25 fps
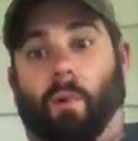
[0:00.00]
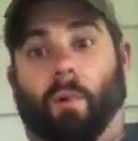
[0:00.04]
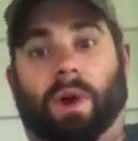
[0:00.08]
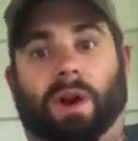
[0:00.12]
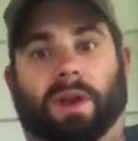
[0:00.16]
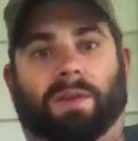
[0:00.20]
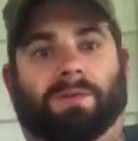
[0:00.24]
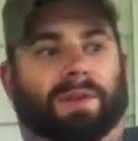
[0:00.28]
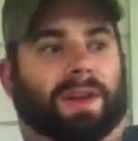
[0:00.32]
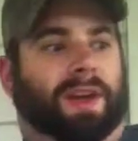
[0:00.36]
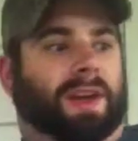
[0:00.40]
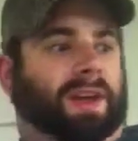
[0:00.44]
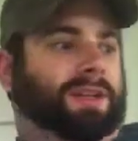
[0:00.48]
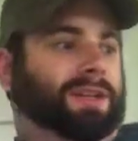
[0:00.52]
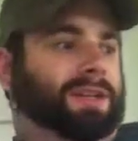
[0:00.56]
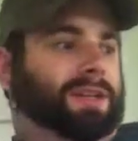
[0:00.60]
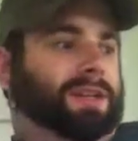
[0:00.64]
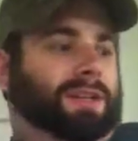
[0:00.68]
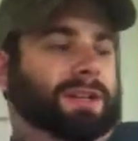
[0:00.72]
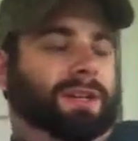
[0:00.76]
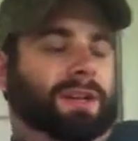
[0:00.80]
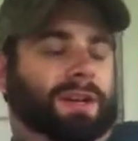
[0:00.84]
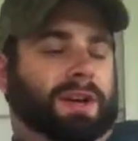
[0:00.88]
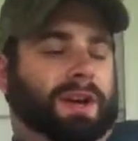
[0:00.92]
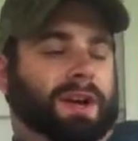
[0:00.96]
one of
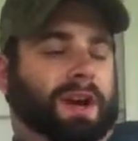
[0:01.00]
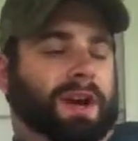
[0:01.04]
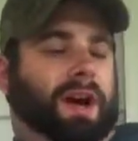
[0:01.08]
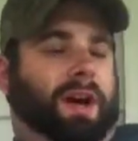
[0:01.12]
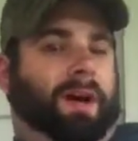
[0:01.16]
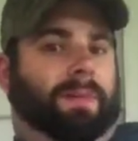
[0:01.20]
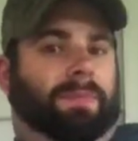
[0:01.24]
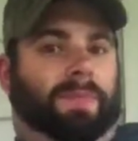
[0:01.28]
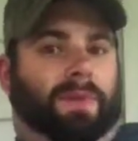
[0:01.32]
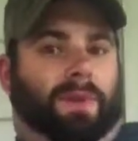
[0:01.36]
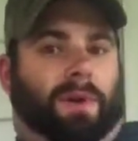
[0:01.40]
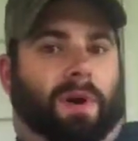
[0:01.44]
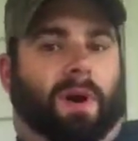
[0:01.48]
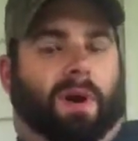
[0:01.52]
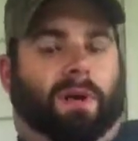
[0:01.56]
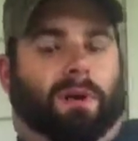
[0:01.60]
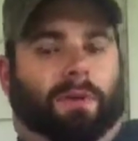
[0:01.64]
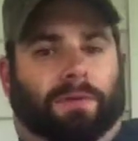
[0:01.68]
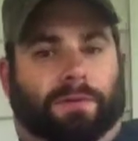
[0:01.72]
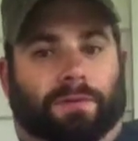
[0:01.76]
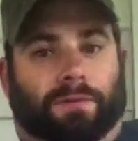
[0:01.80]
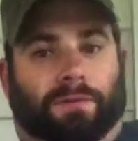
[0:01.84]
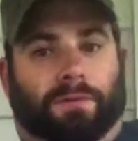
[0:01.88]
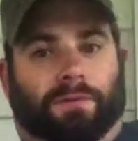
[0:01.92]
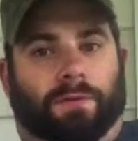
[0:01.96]
each. They're all
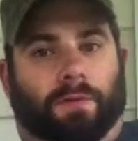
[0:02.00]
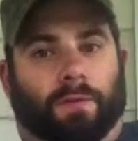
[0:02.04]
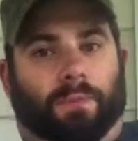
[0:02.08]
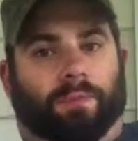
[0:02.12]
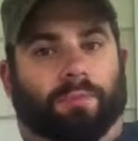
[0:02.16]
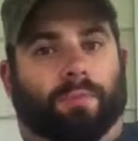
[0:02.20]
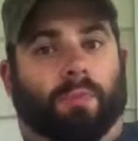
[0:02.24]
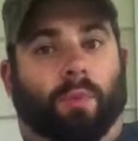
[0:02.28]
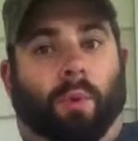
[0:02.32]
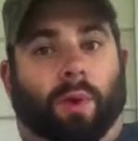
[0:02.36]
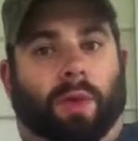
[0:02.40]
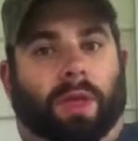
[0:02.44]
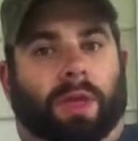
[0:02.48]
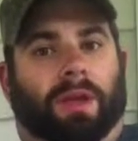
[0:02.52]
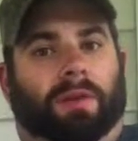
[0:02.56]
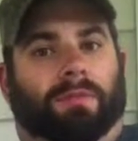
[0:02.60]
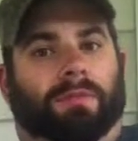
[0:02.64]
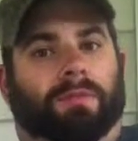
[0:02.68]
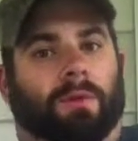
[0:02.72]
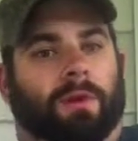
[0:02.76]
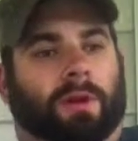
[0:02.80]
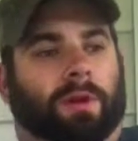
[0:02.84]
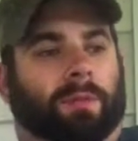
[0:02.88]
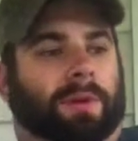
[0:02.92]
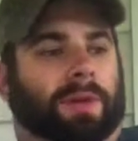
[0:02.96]
really
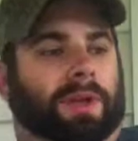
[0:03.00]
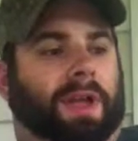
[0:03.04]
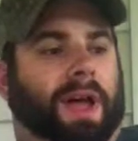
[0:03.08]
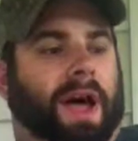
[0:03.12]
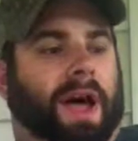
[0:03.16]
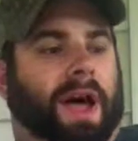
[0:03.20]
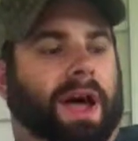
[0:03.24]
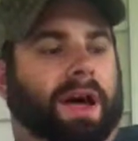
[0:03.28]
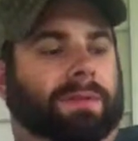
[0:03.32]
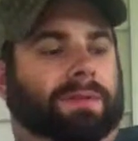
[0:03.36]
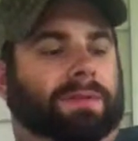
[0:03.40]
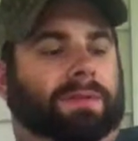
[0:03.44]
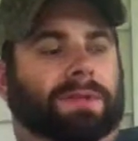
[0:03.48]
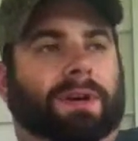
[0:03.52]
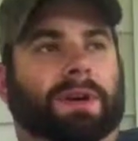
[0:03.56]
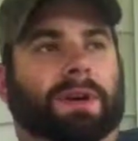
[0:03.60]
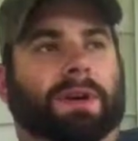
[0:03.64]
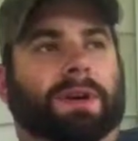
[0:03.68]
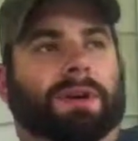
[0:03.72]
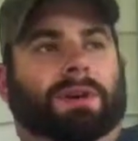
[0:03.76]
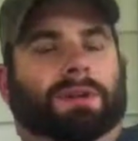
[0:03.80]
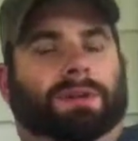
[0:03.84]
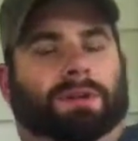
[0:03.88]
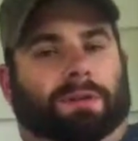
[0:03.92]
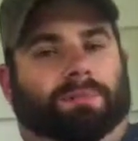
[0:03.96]
affordable knives,
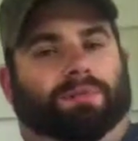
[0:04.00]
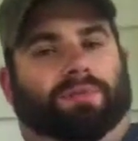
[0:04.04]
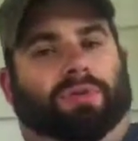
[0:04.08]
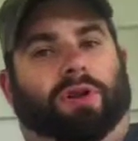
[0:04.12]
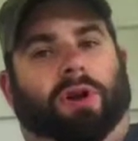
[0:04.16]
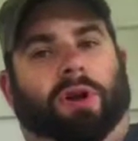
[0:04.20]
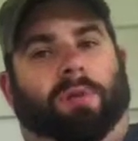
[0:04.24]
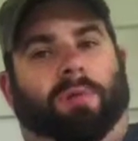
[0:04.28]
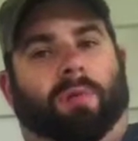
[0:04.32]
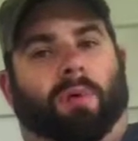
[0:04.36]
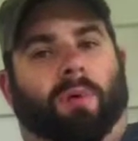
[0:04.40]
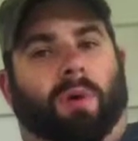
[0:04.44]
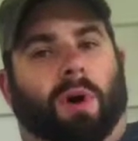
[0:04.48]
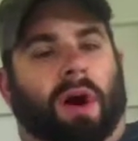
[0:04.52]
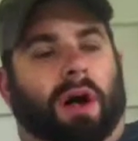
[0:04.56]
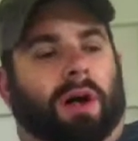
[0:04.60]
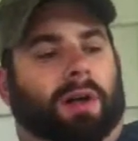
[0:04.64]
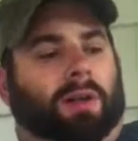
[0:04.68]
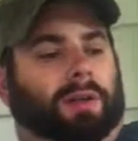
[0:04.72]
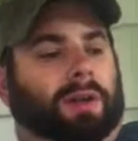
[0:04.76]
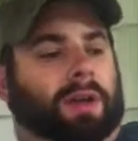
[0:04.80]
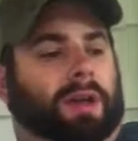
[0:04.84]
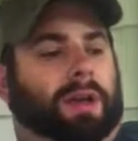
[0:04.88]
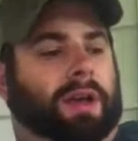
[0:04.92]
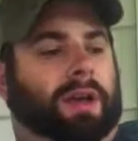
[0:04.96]
superb
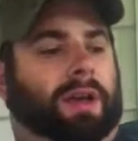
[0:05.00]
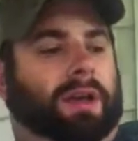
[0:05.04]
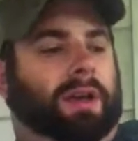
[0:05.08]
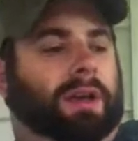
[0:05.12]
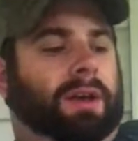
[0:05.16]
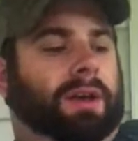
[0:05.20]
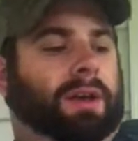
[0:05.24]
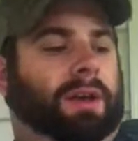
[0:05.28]
quality.